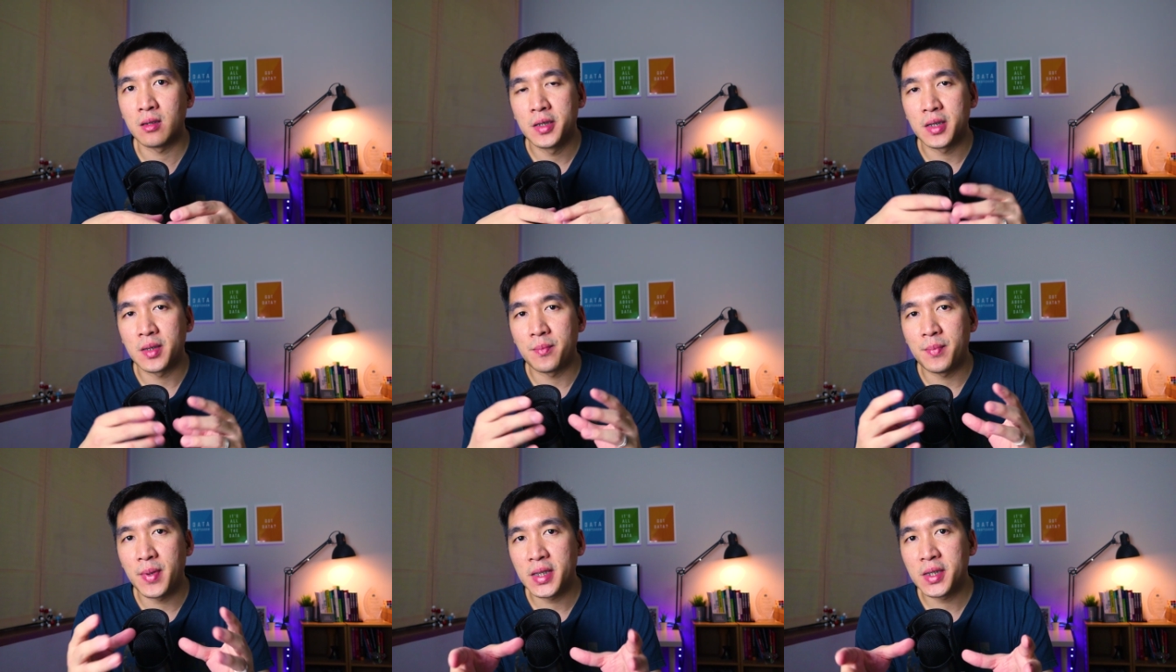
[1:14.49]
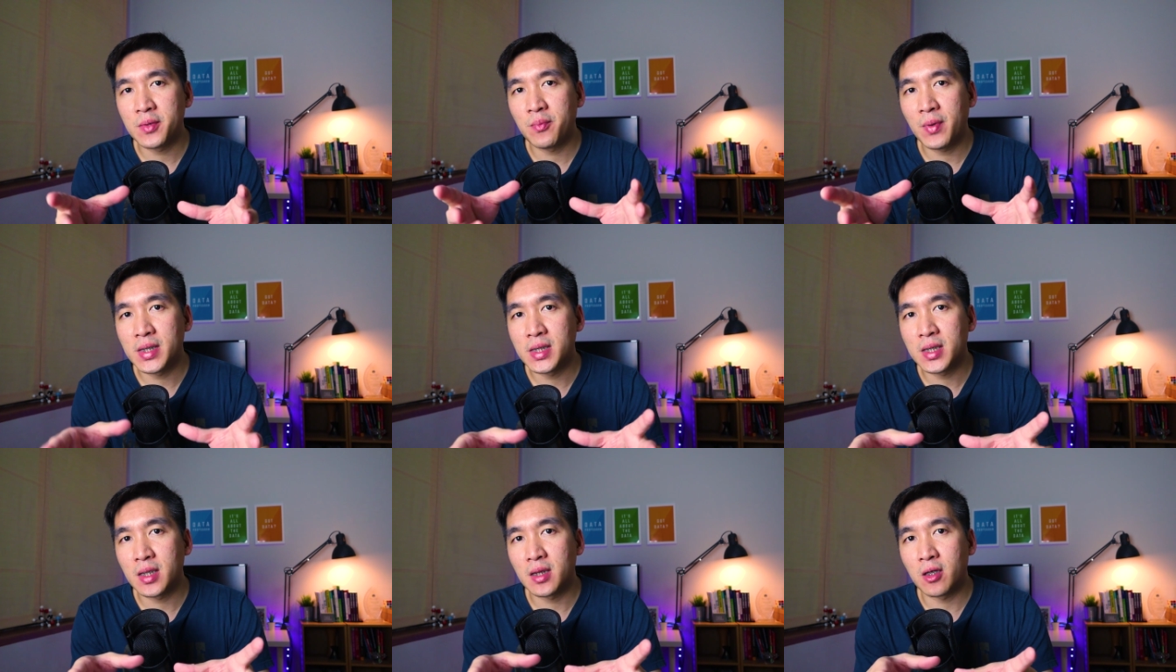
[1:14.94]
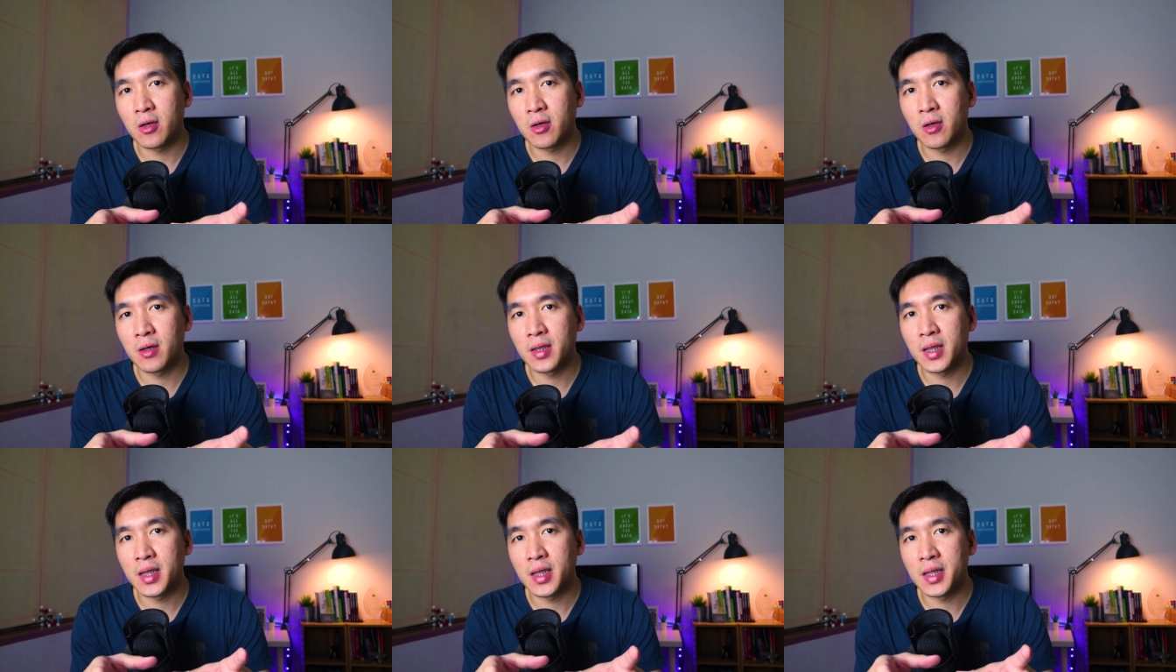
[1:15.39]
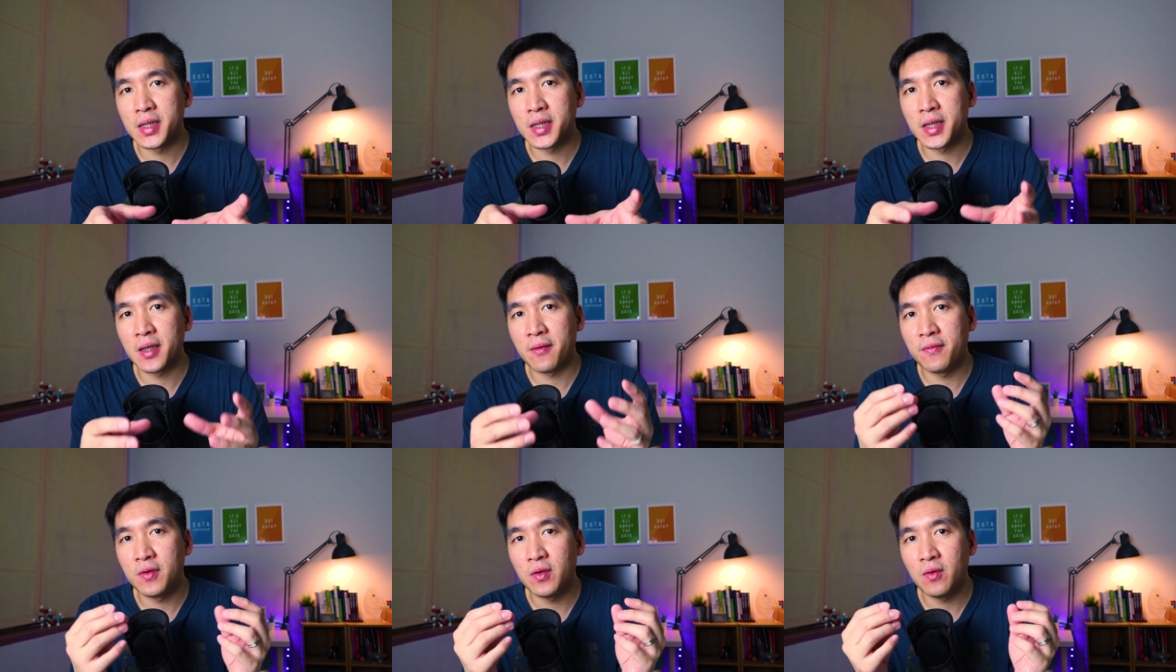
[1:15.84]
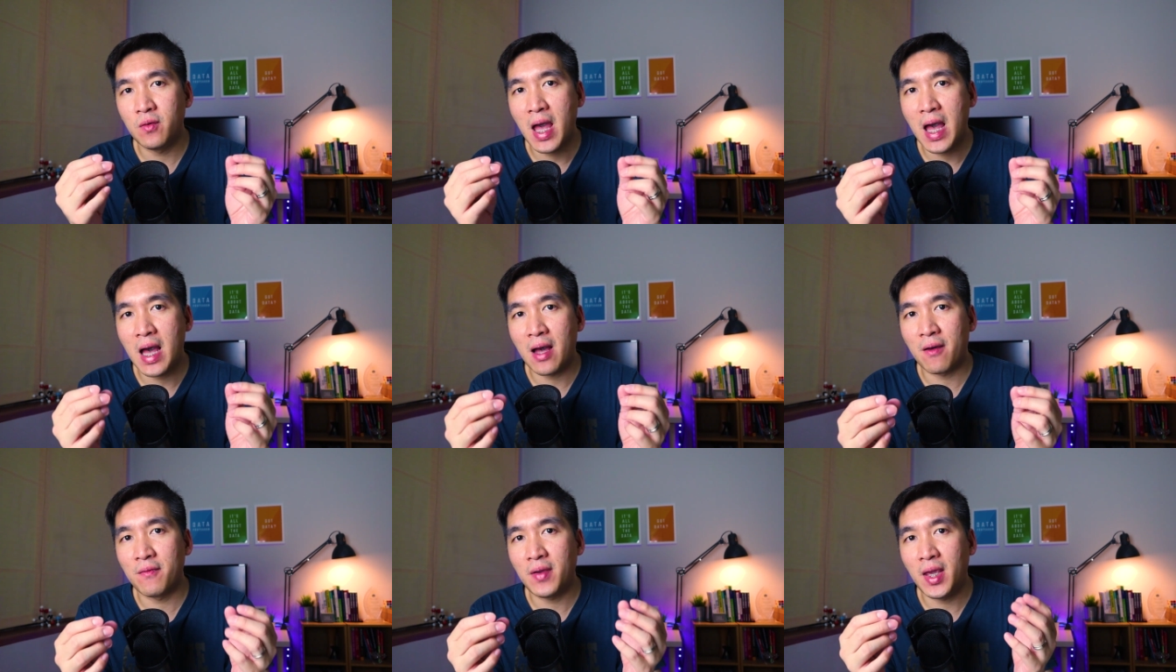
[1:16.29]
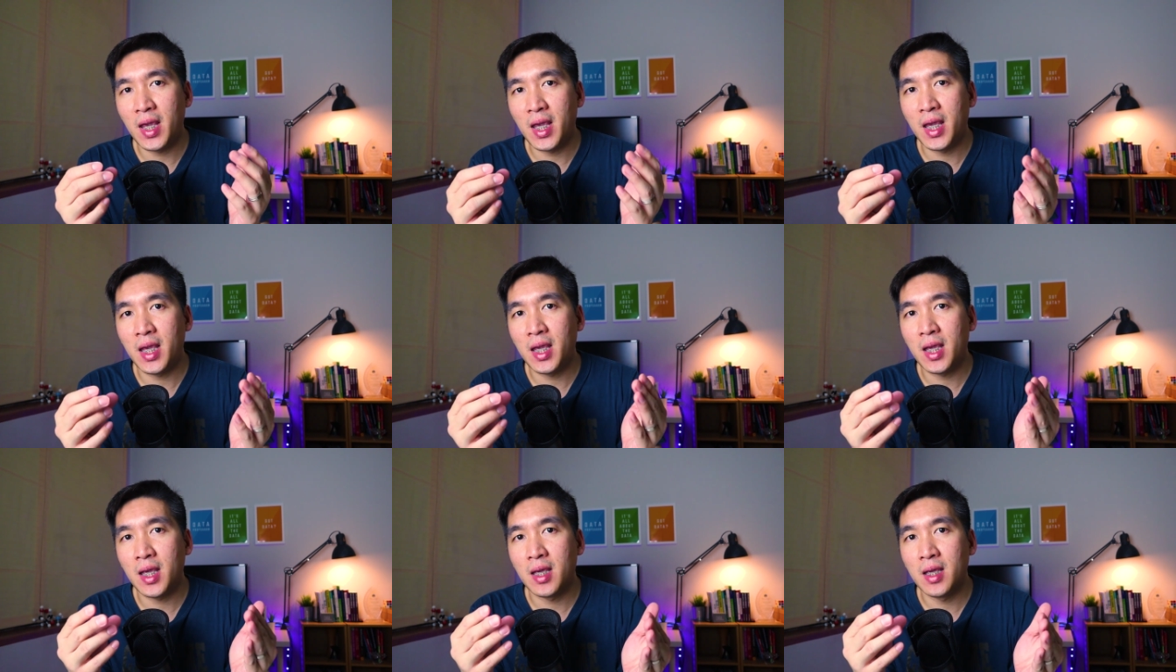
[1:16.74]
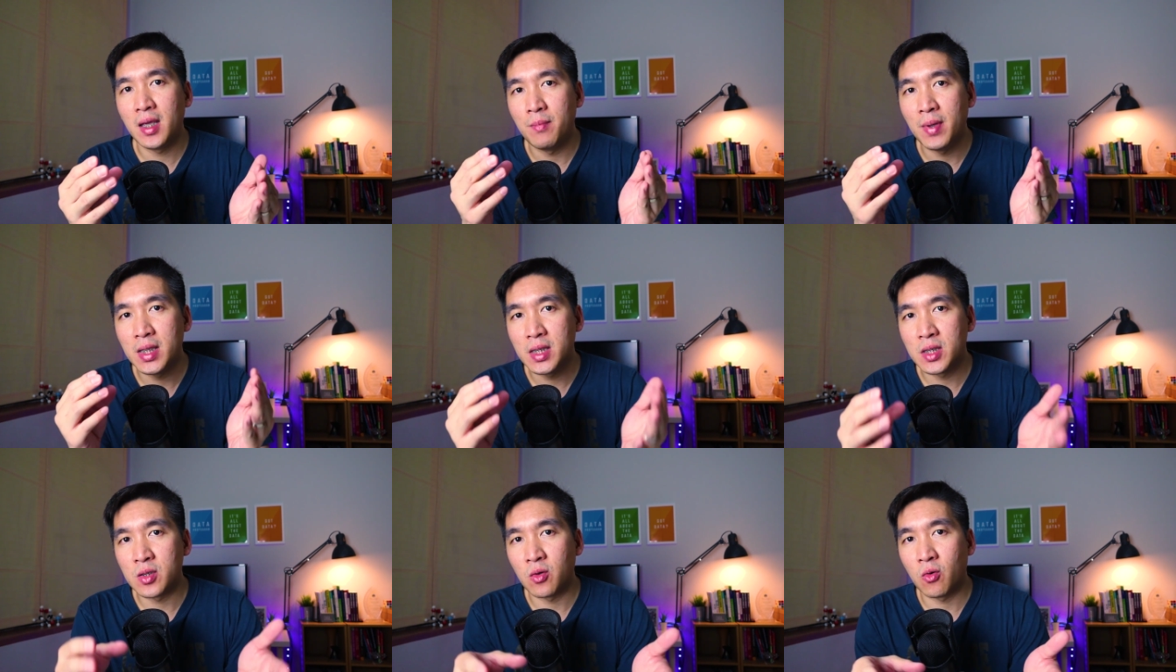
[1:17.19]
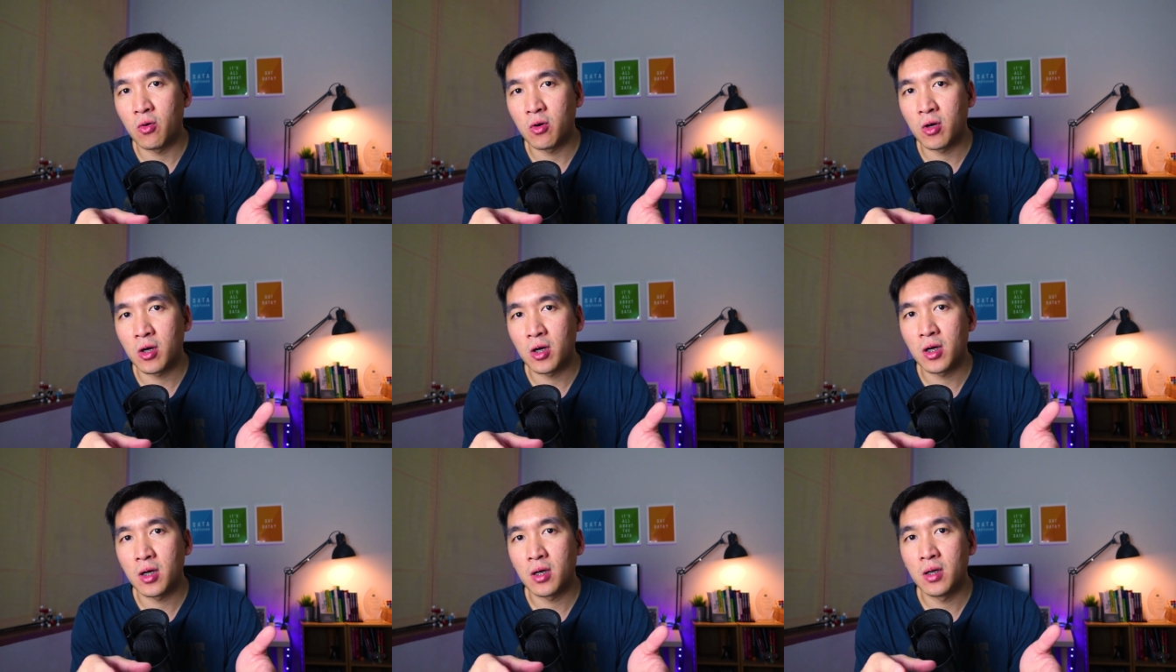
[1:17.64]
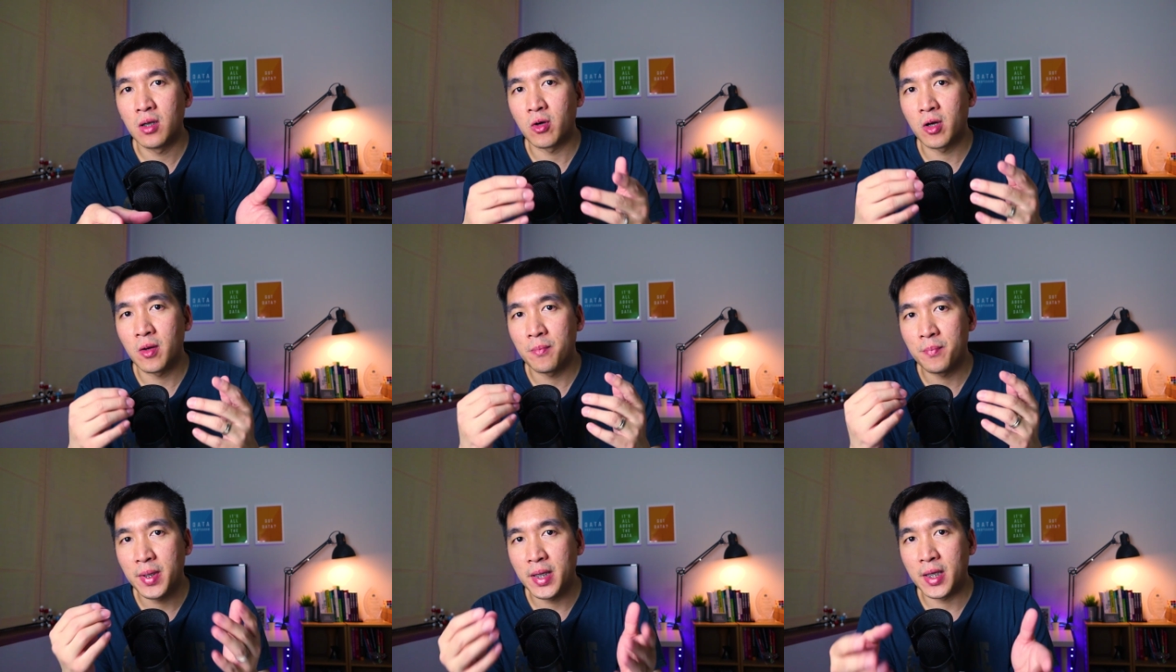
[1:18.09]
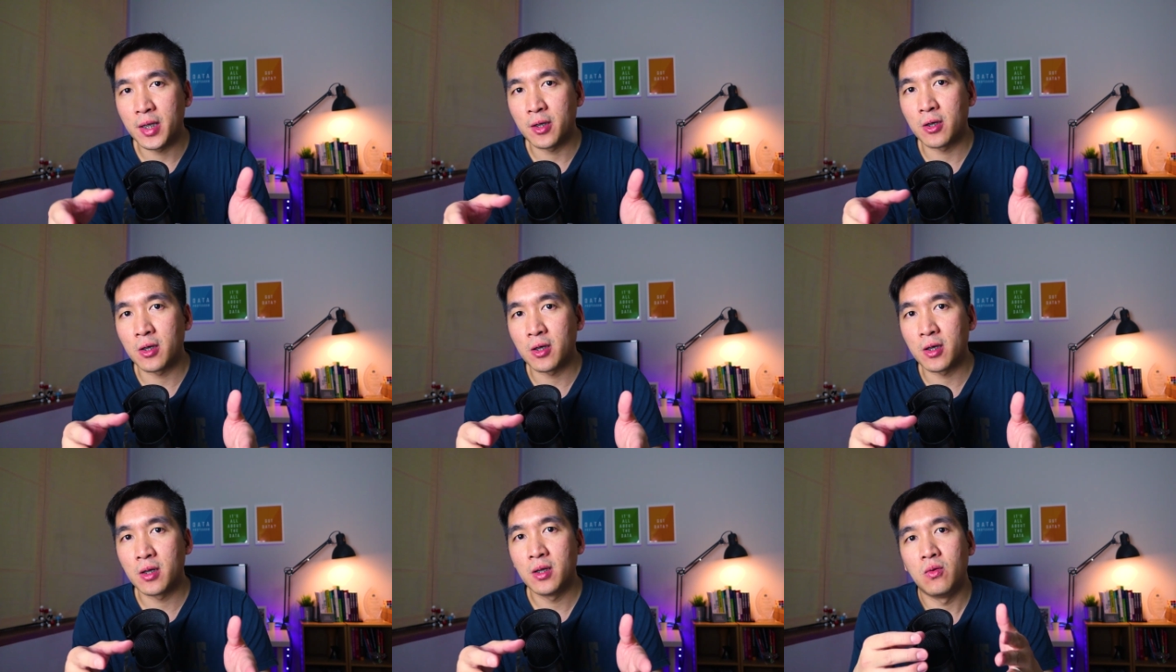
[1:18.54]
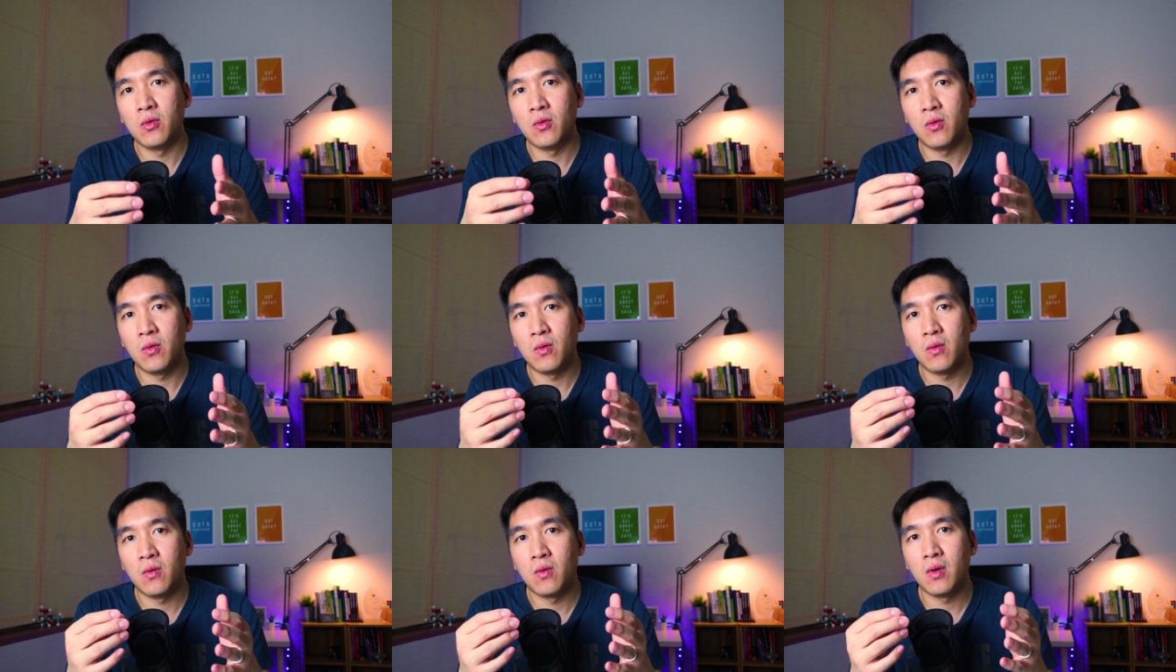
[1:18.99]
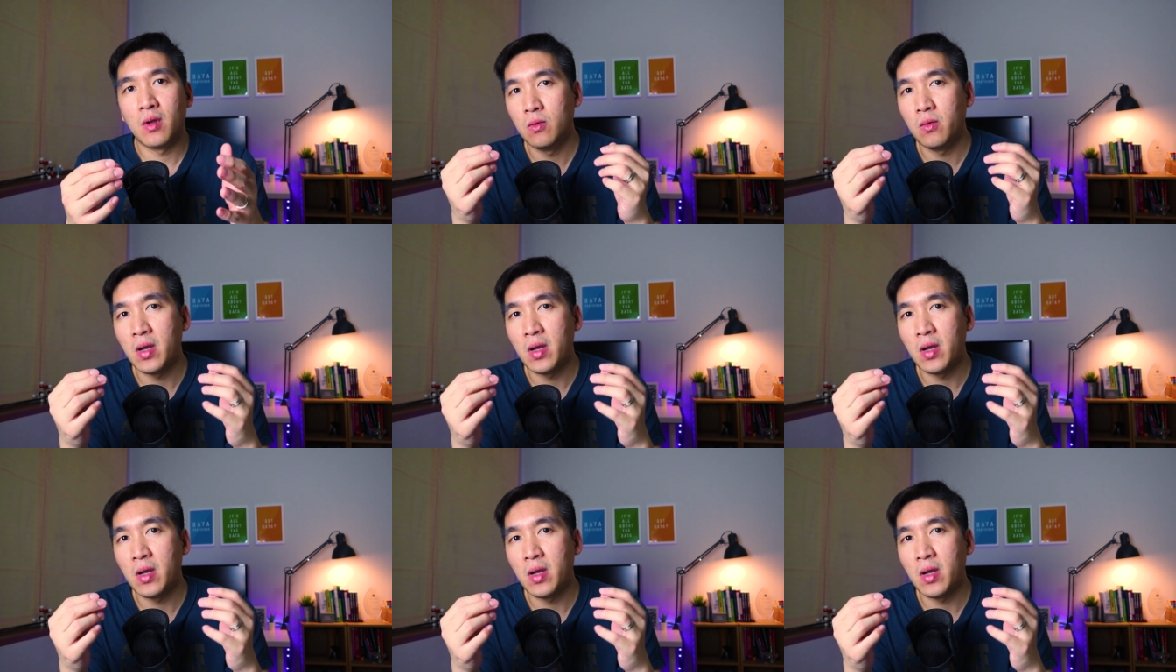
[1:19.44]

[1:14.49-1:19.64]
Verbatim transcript: So the best way to learn is if you have a mentor or a peer who